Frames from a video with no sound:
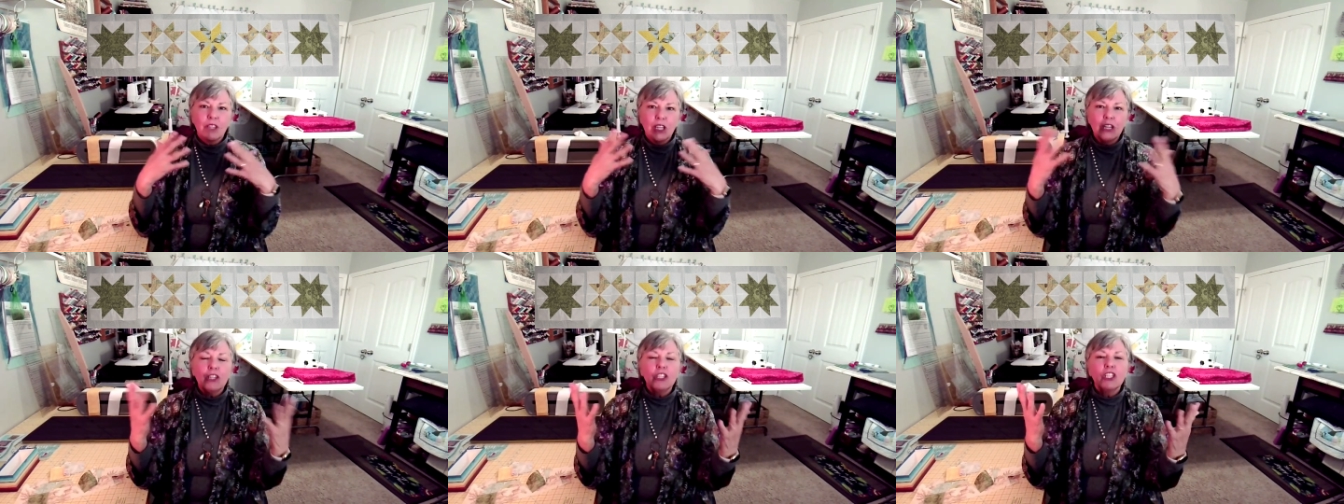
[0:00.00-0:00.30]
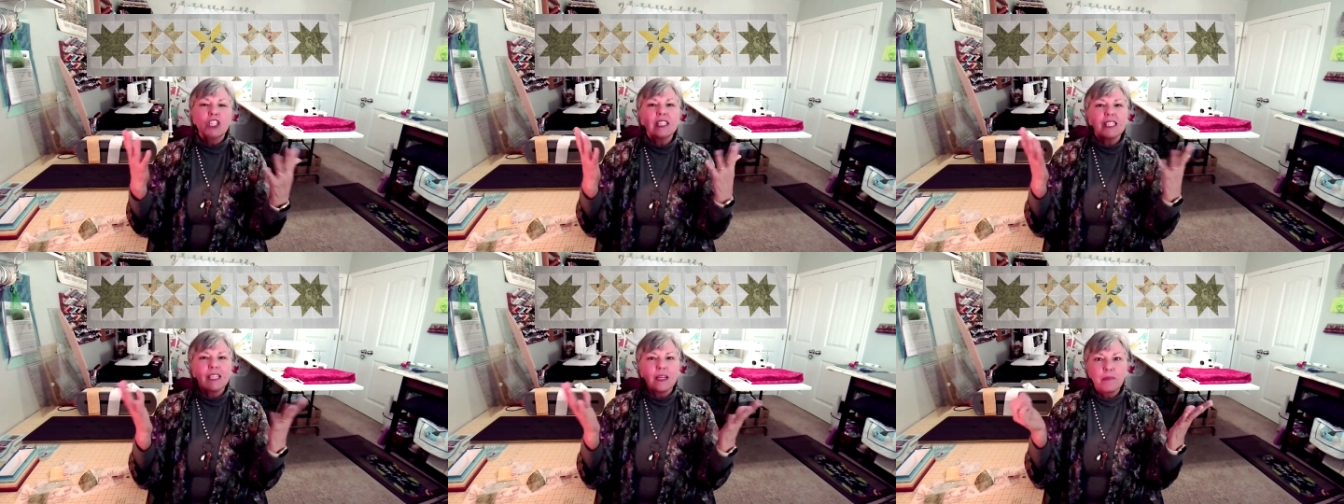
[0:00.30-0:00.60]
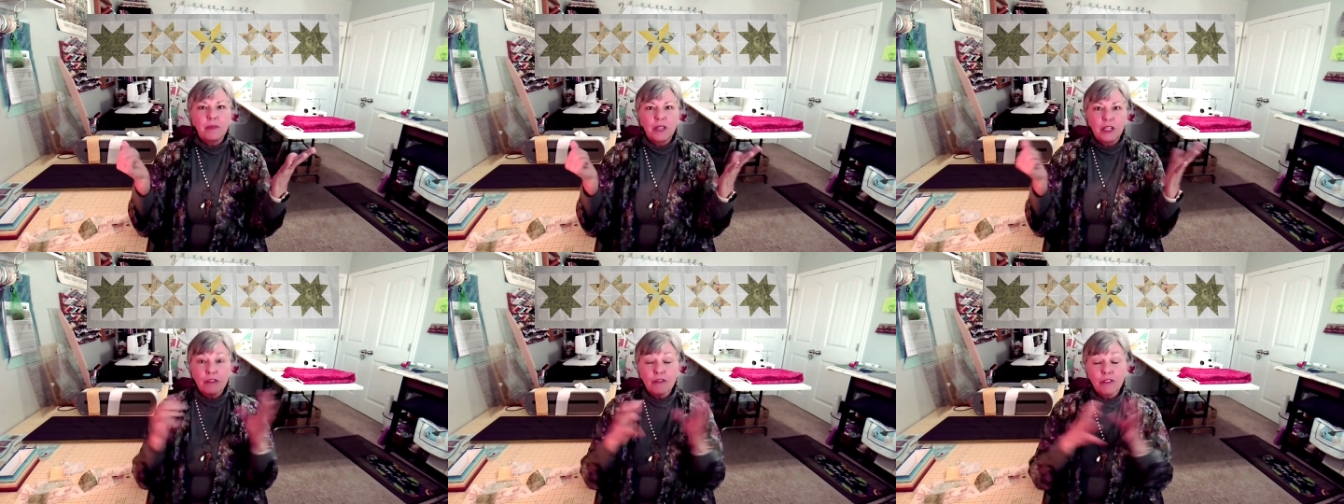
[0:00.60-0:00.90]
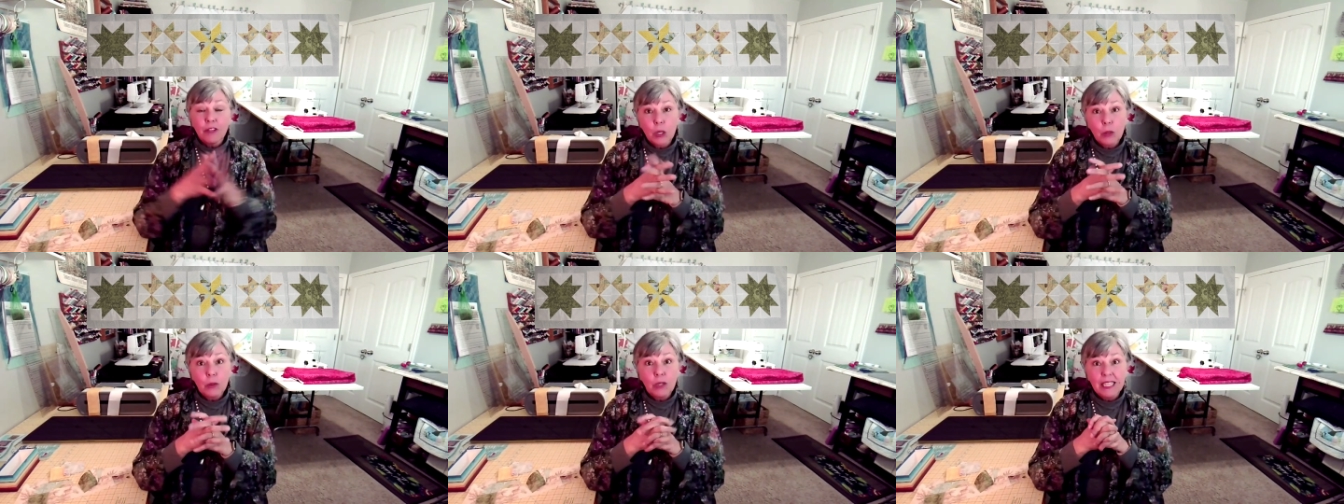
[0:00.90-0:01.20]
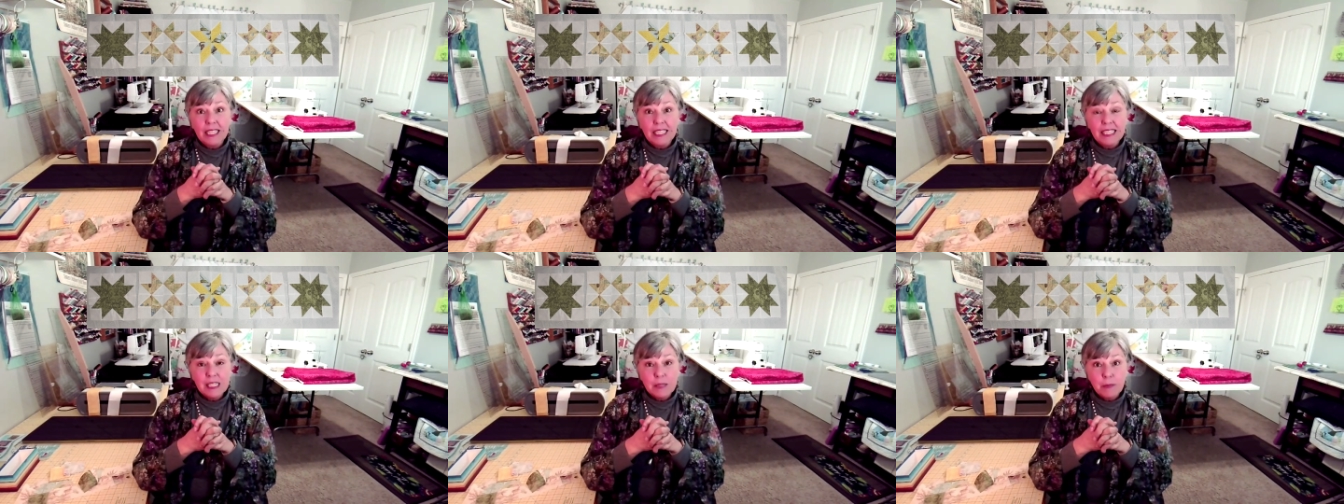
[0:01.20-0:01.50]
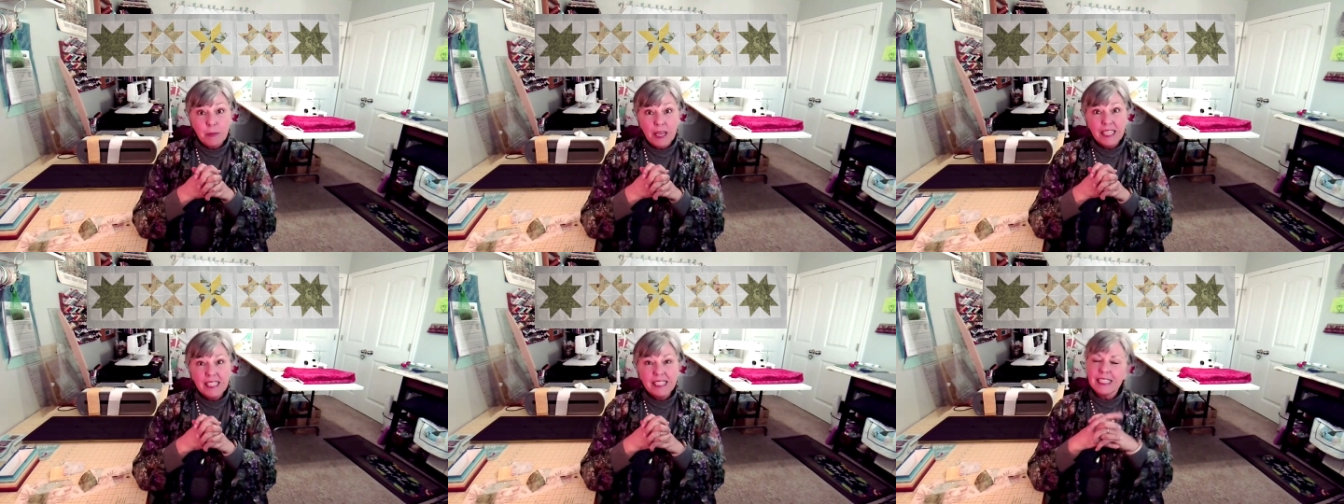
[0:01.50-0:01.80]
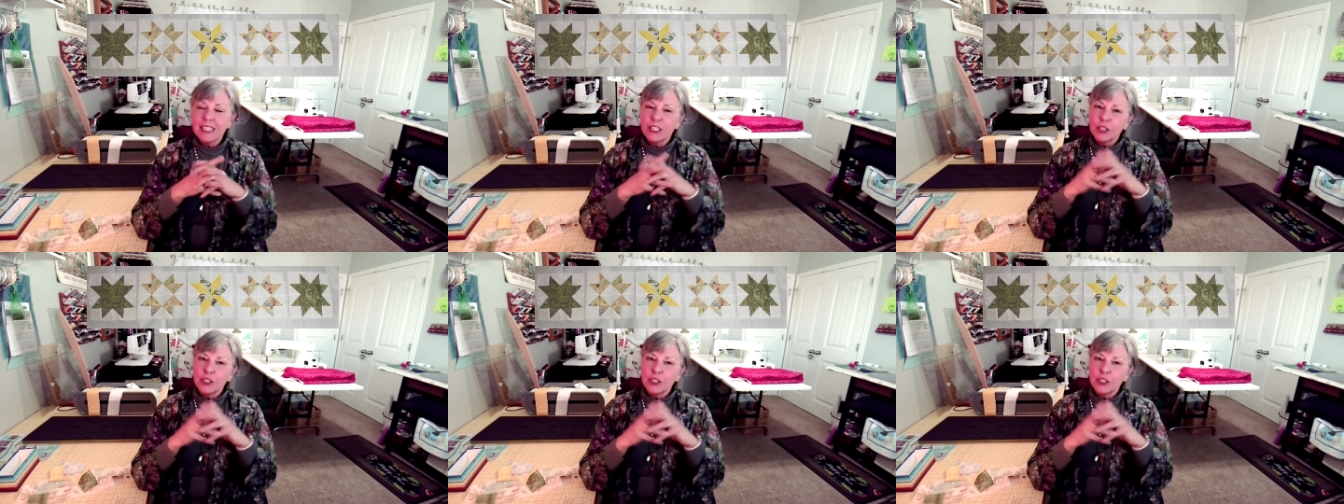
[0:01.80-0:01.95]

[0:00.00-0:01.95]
They're just up there floating in space.